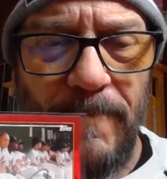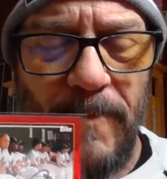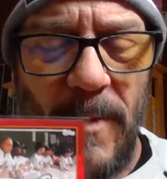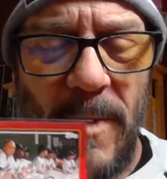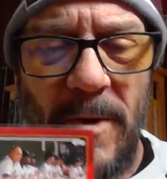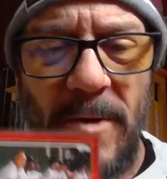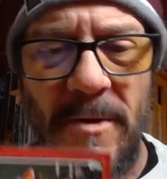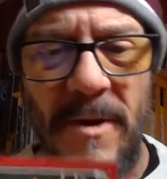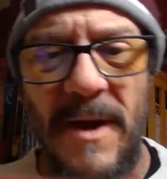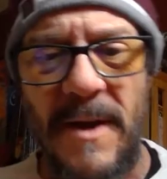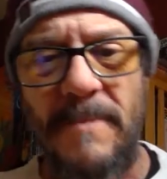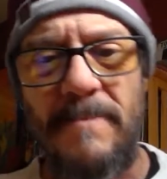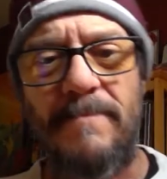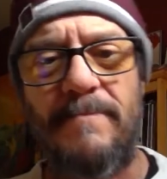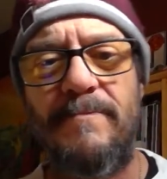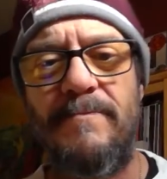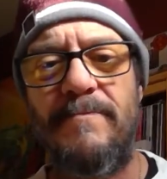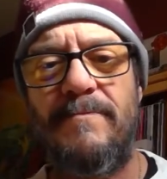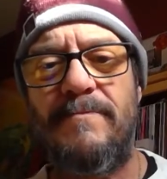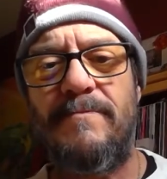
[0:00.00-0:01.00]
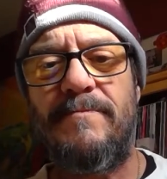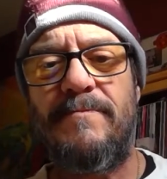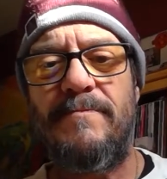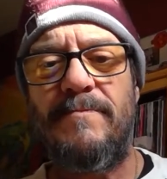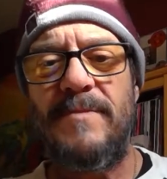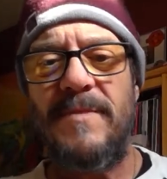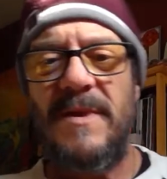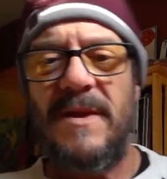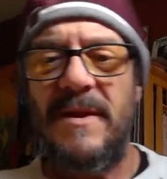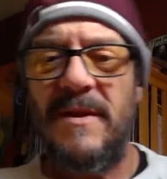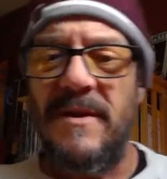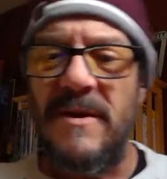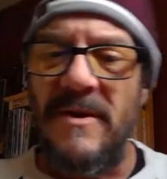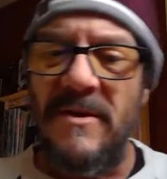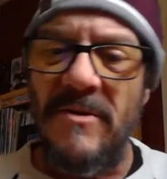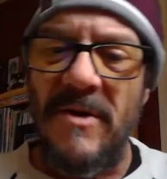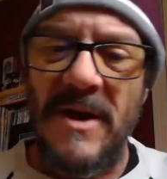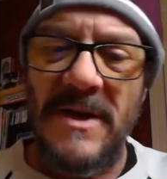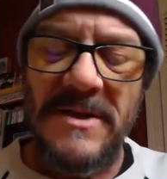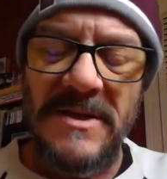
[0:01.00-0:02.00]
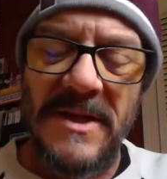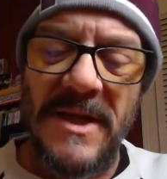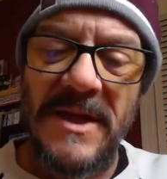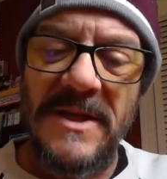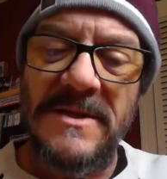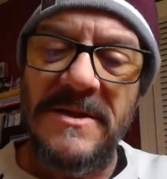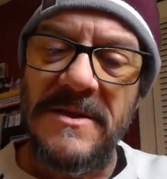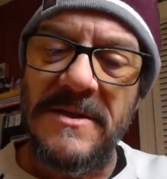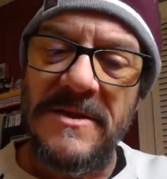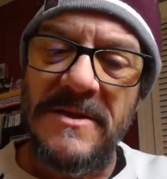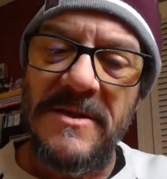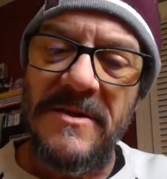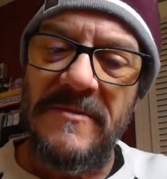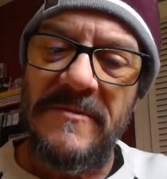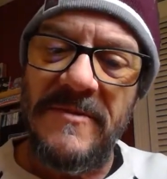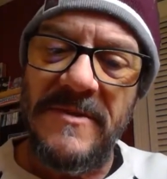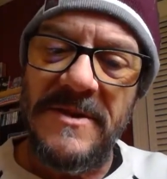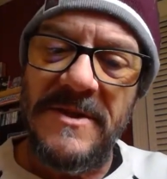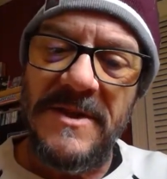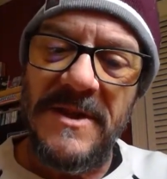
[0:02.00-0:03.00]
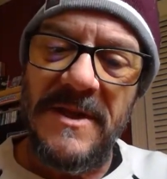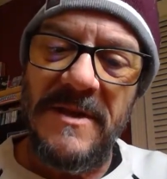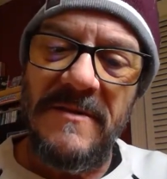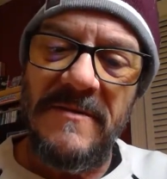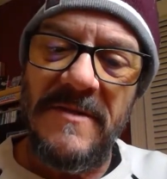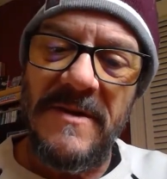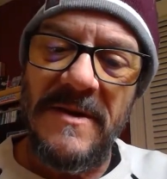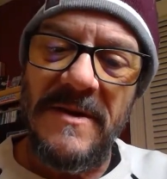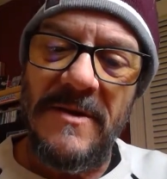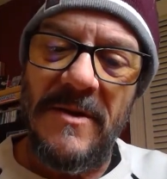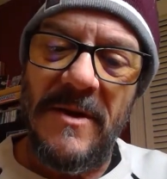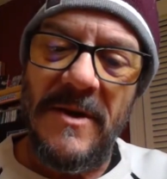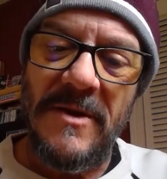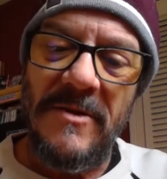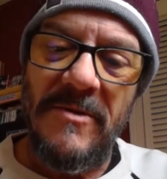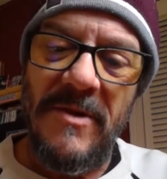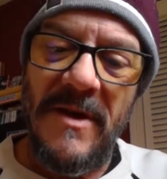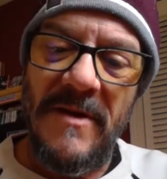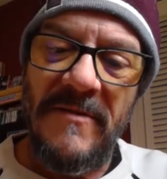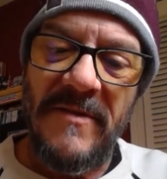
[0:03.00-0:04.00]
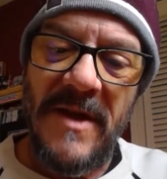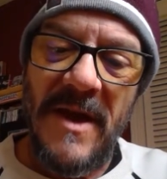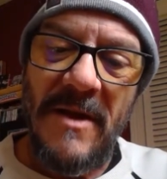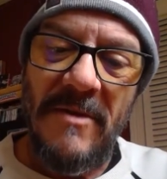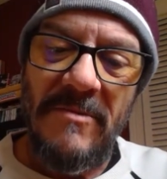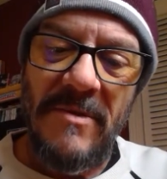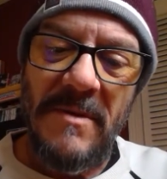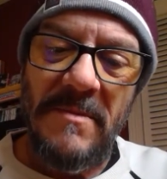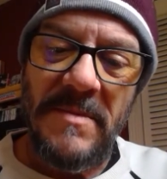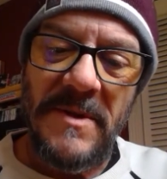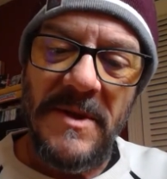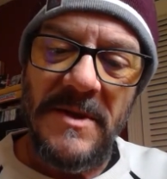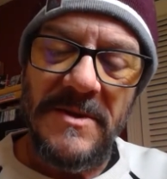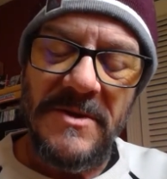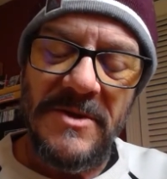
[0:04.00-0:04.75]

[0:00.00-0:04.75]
All right. Congratulations. You've received an autographed Cal Ripken